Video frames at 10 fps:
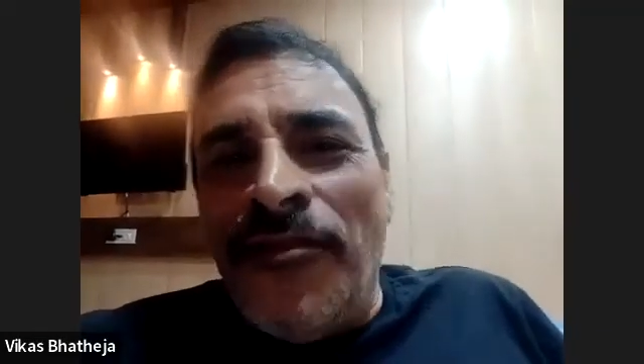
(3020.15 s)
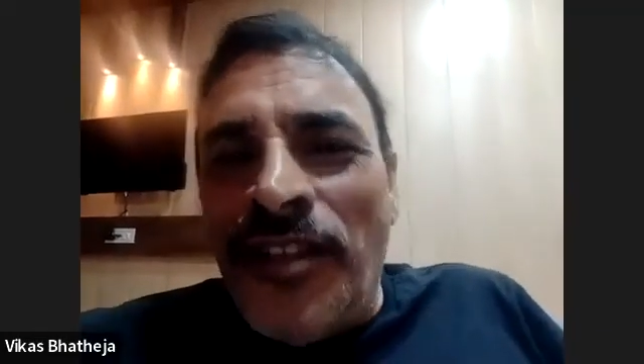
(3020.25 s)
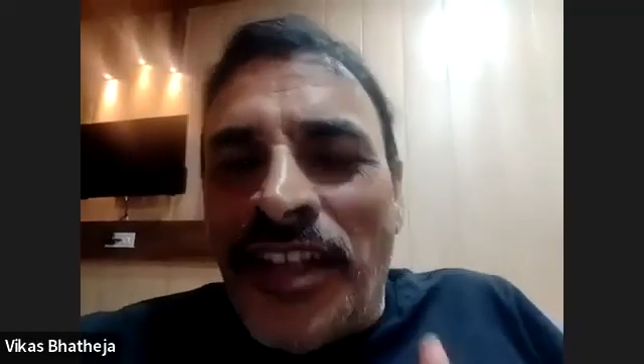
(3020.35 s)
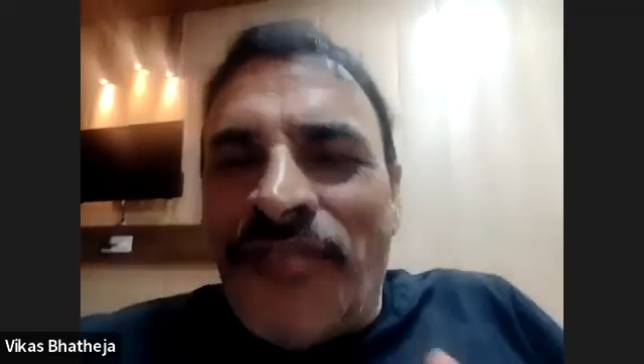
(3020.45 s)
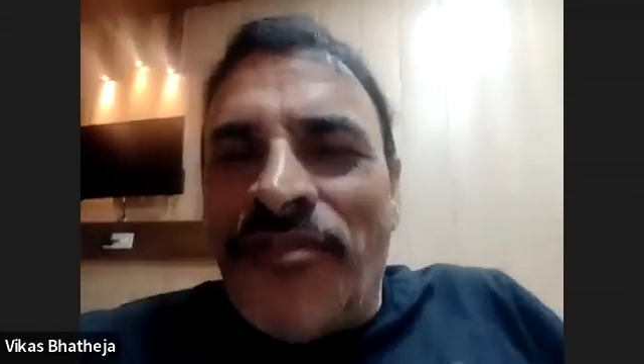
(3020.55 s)

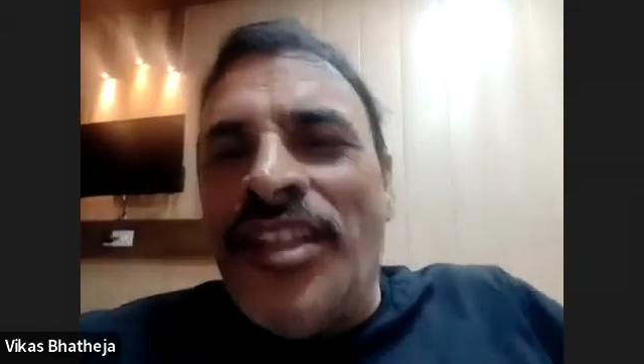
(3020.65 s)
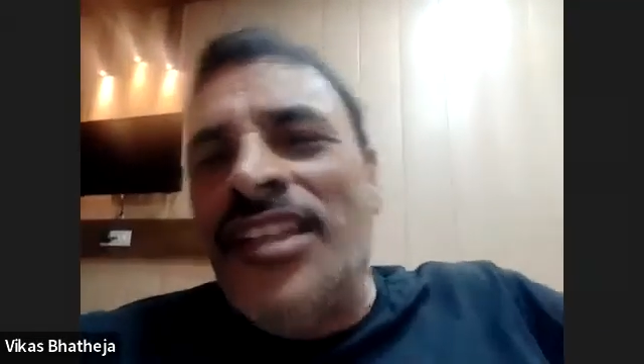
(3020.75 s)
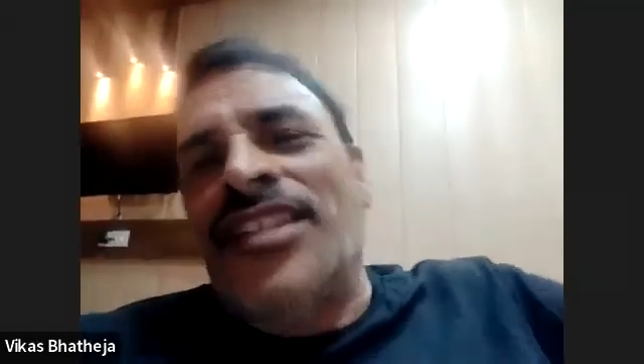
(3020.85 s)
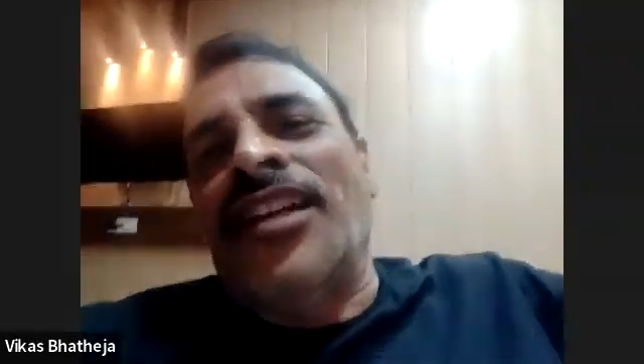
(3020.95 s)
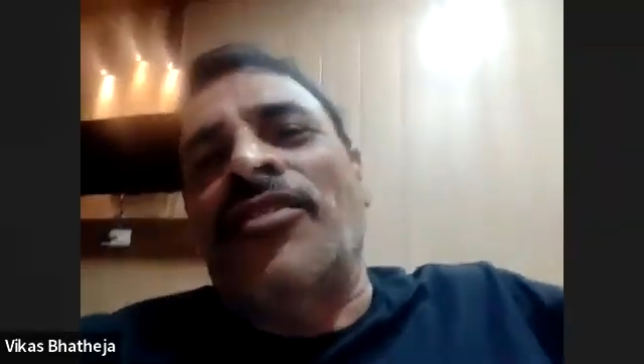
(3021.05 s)
We give
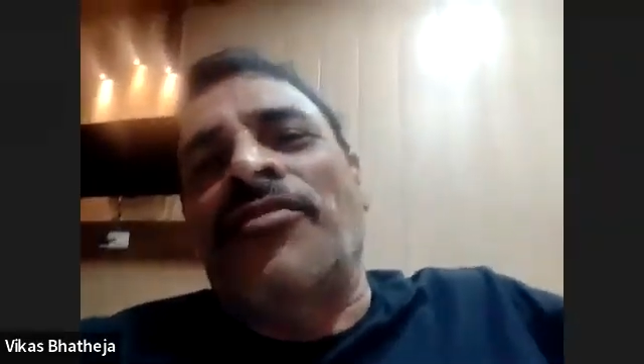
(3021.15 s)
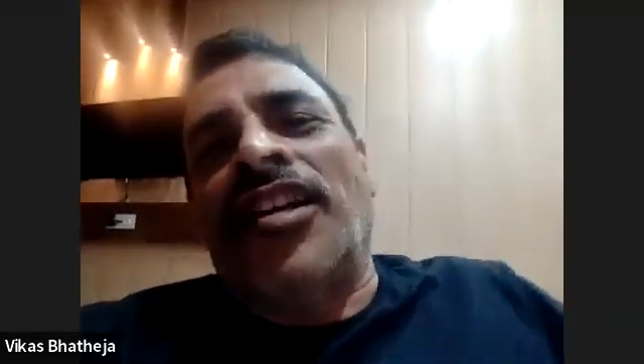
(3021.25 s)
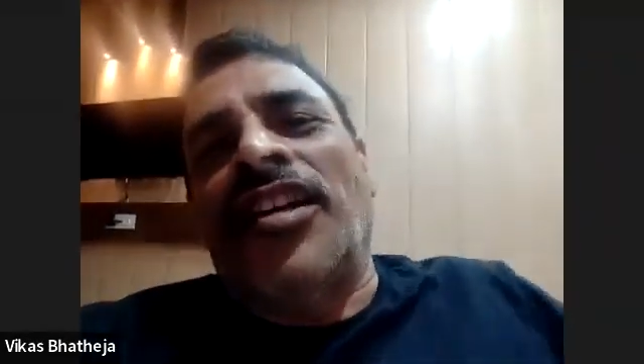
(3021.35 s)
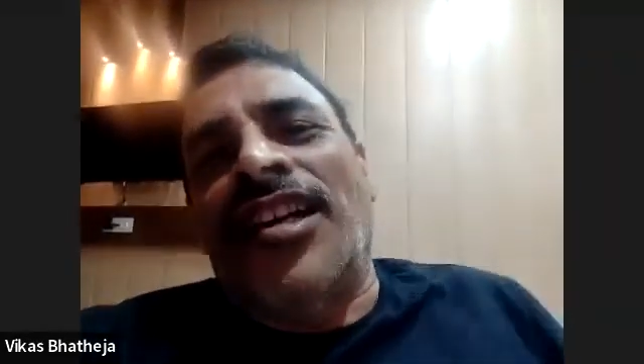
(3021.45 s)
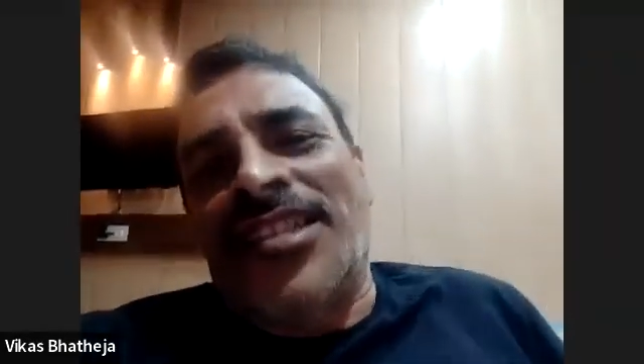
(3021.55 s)
these kind of
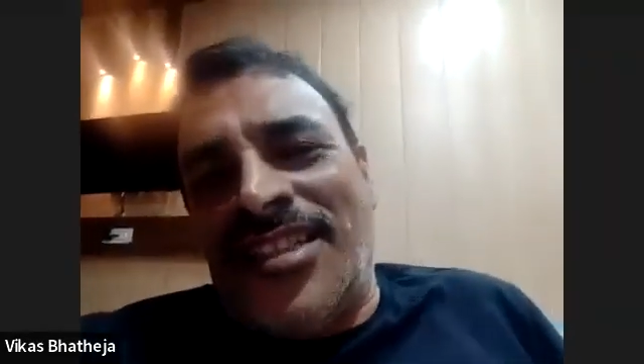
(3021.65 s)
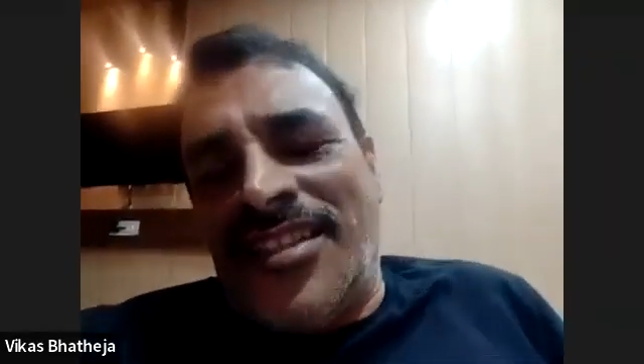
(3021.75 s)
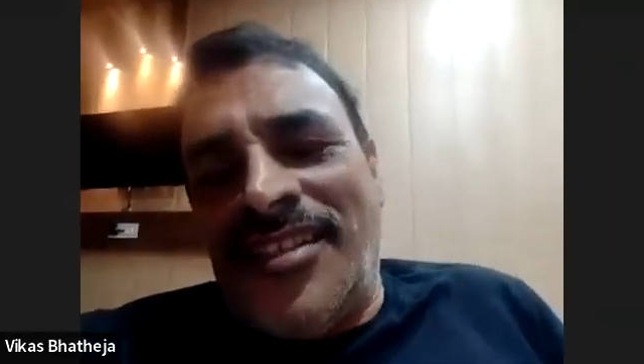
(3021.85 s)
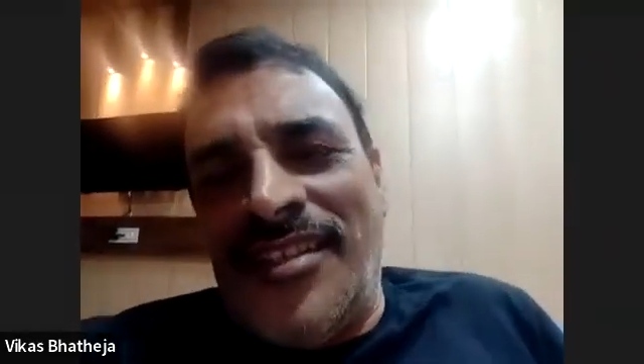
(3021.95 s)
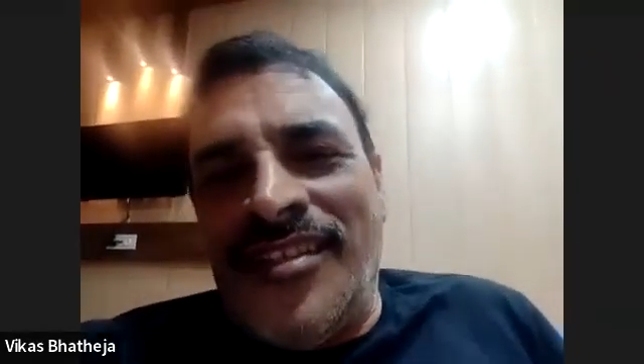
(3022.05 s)
tasks.